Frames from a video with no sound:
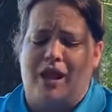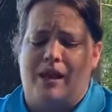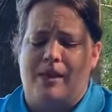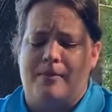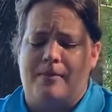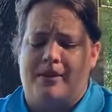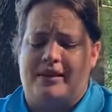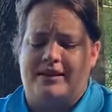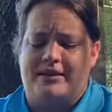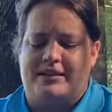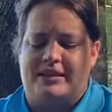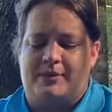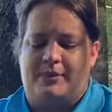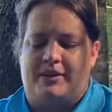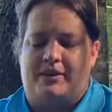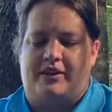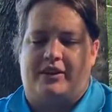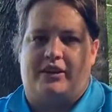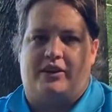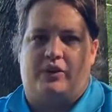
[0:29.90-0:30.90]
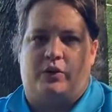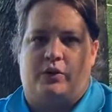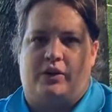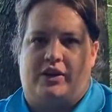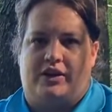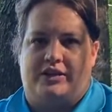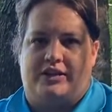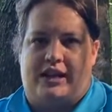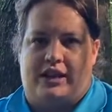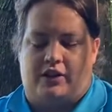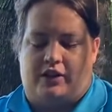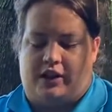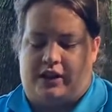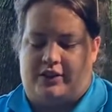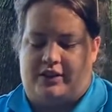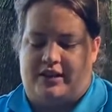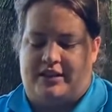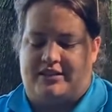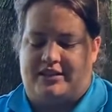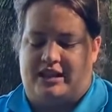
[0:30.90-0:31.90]
but it's typically a little container
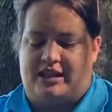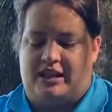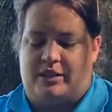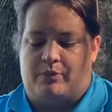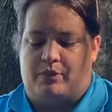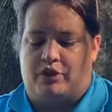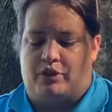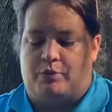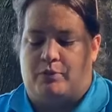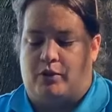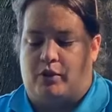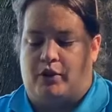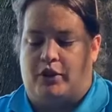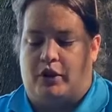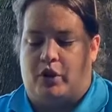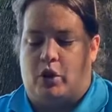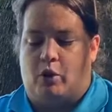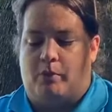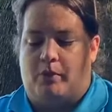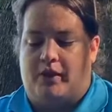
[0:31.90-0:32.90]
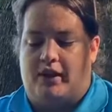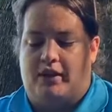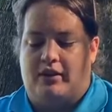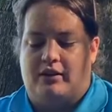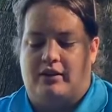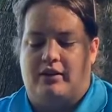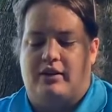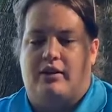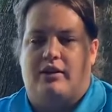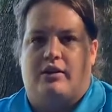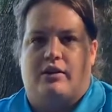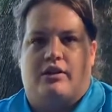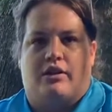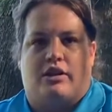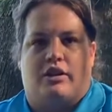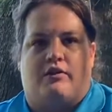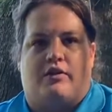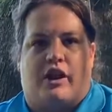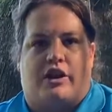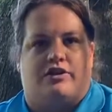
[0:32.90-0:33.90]
like this. And then when you pull it open,
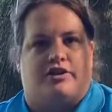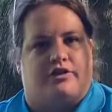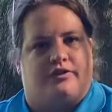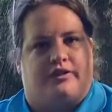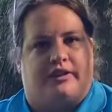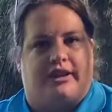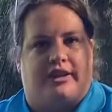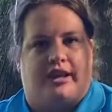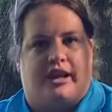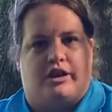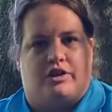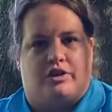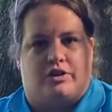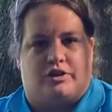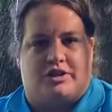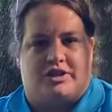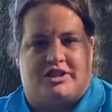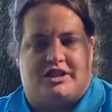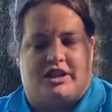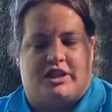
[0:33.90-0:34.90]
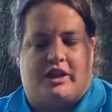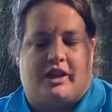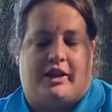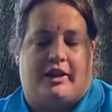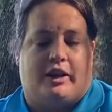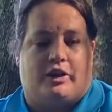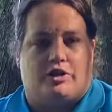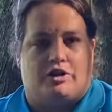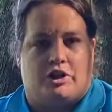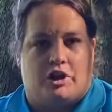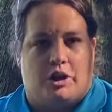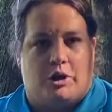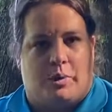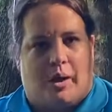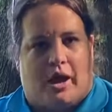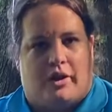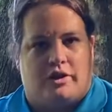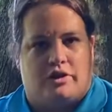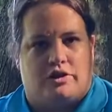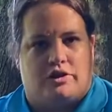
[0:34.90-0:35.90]
you've got your flint and your steel, and I'll show you
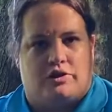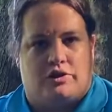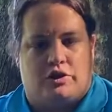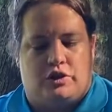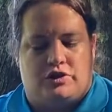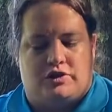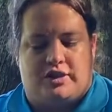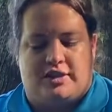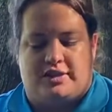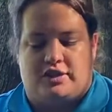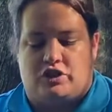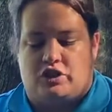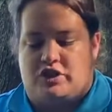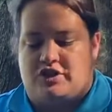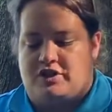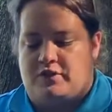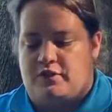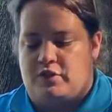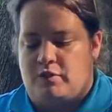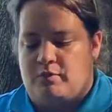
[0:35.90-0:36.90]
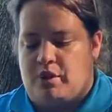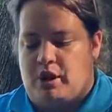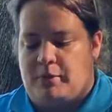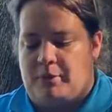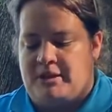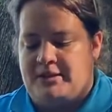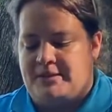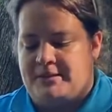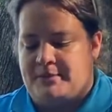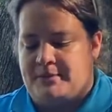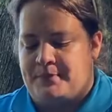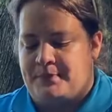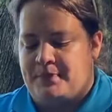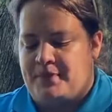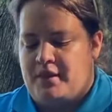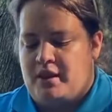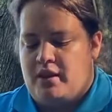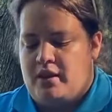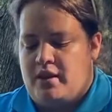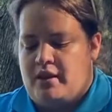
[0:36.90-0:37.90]
how to use this in just a few
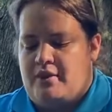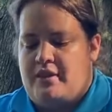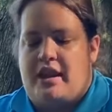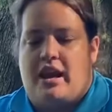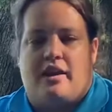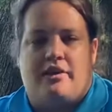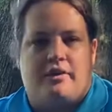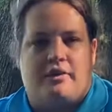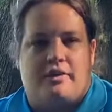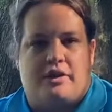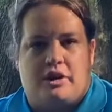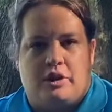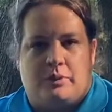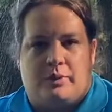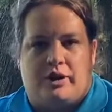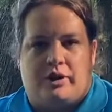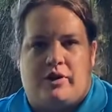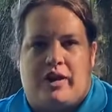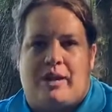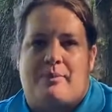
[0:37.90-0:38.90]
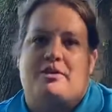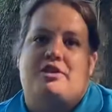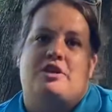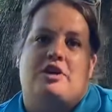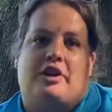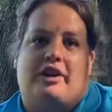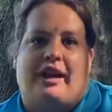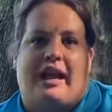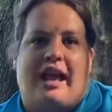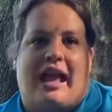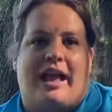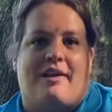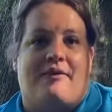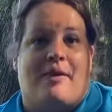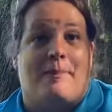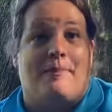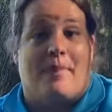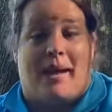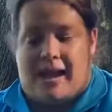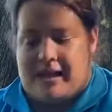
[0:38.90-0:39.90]
moments. The other thing you want to grab is you're going to have
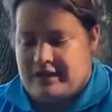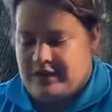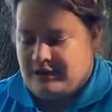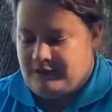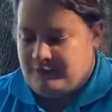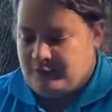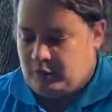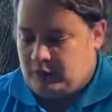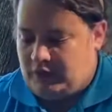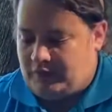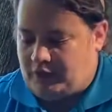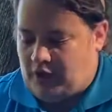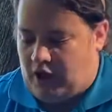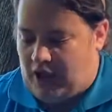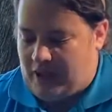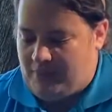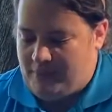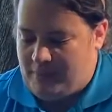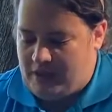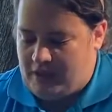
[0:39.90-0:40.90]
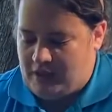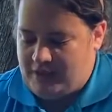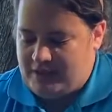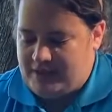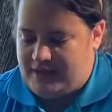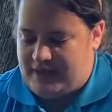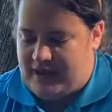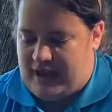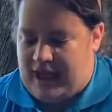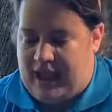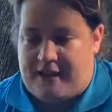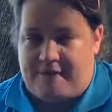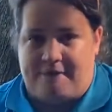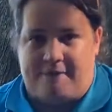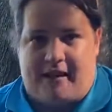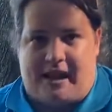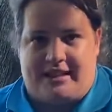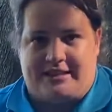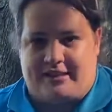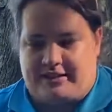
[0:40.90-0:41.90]
a baggie full of cotton balls that have
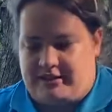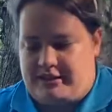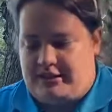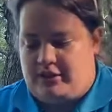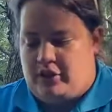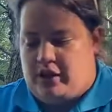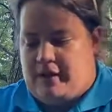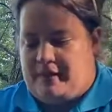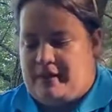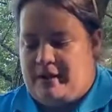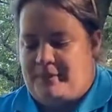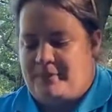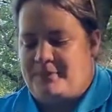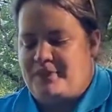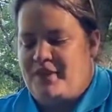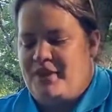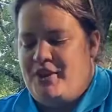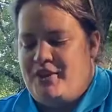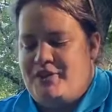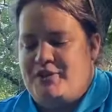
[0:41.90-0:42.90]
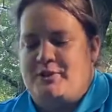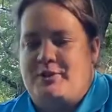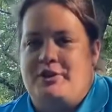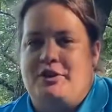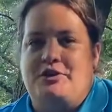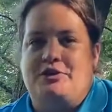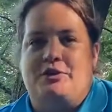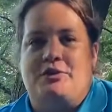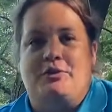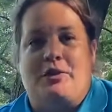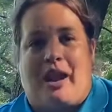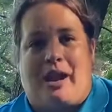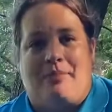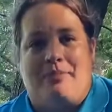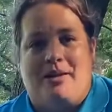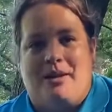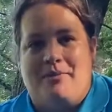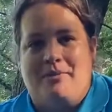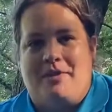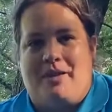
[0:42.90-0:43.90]
Vaseline on them. So when you do grab
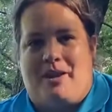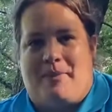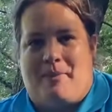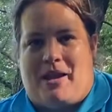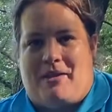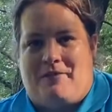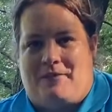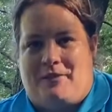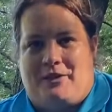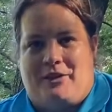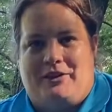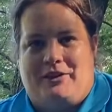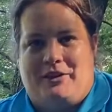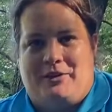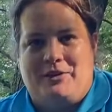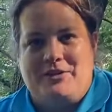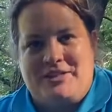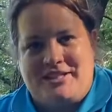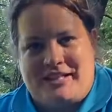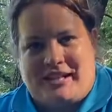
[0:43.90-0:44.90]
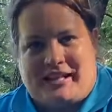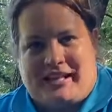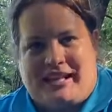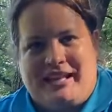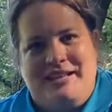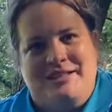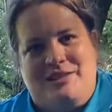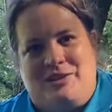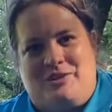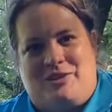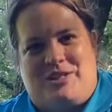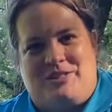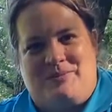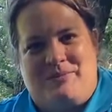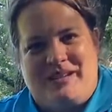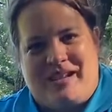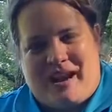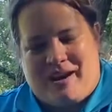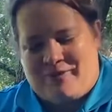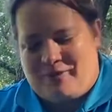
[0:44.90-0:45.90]
them, they might feel a little sticky, so just
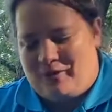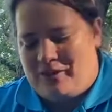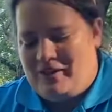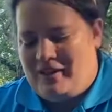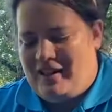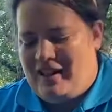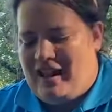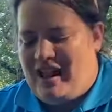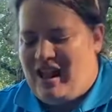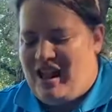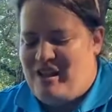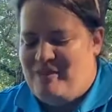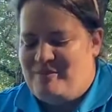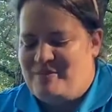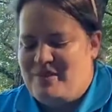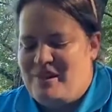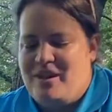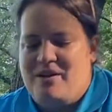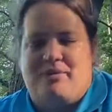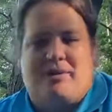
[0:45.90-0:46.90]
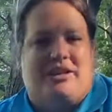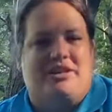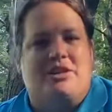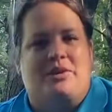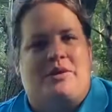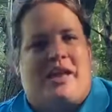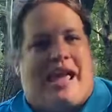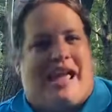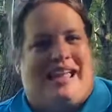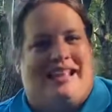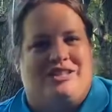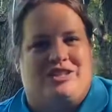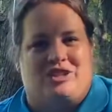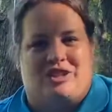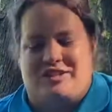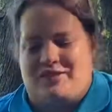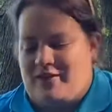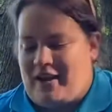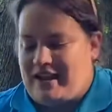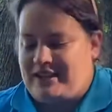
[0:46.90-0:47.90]
be careful, but it's okay. It's
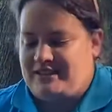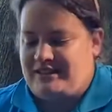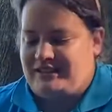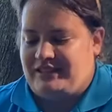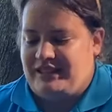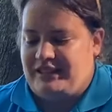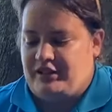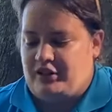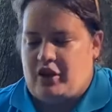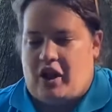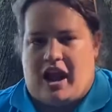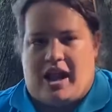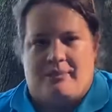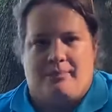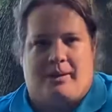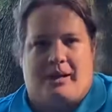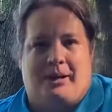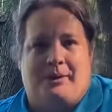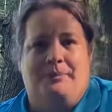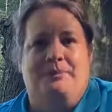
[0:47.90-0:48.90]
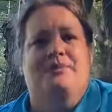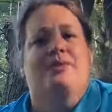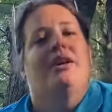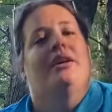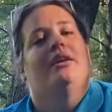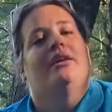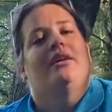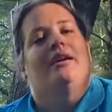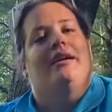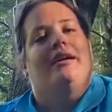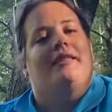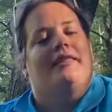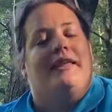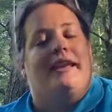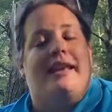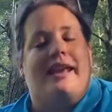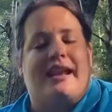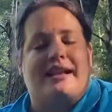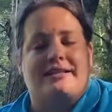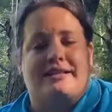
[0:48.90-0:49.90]
just Vaseline and cotton ball. The
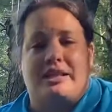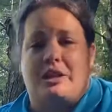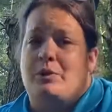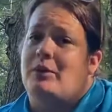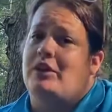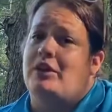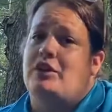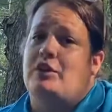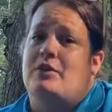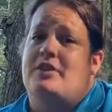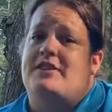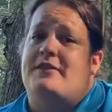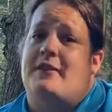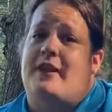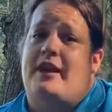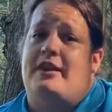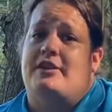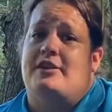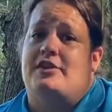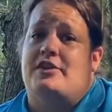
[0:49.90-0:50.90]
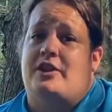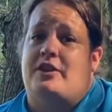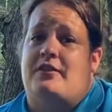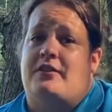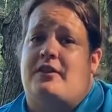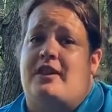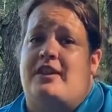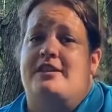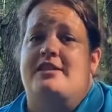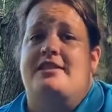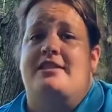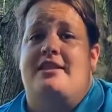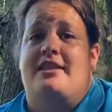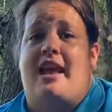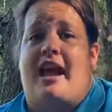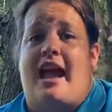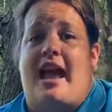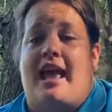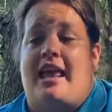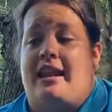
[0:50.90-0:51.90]
next thing you want to do is find a surface
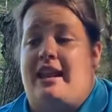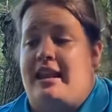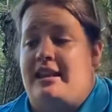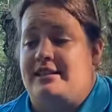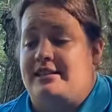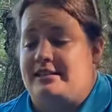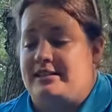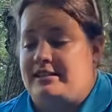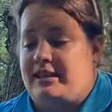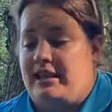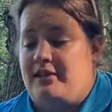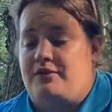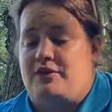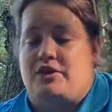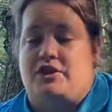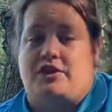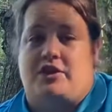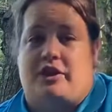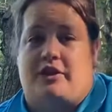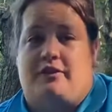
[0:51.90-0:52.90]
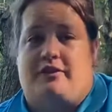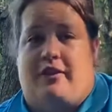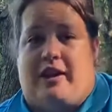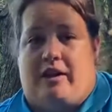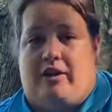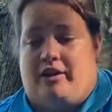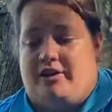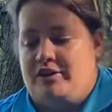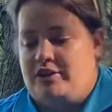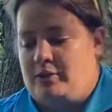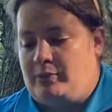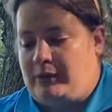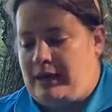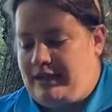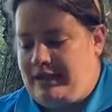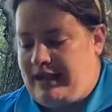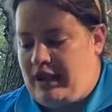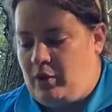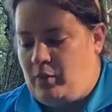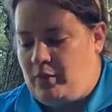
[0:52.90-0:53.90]
that is safe to start a fire on. So
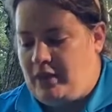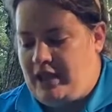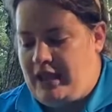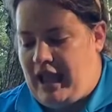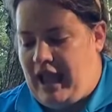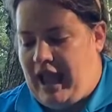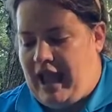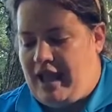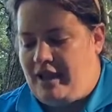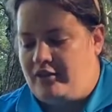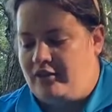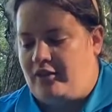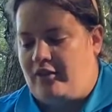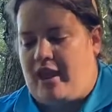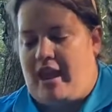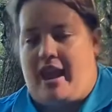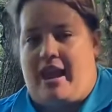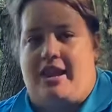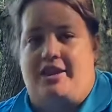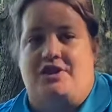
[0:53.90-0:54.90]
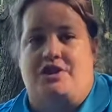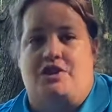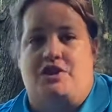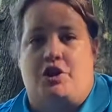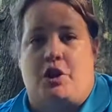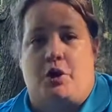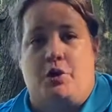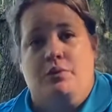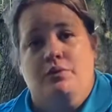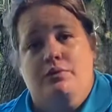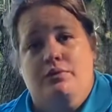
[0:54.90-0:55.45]
right now we have a stone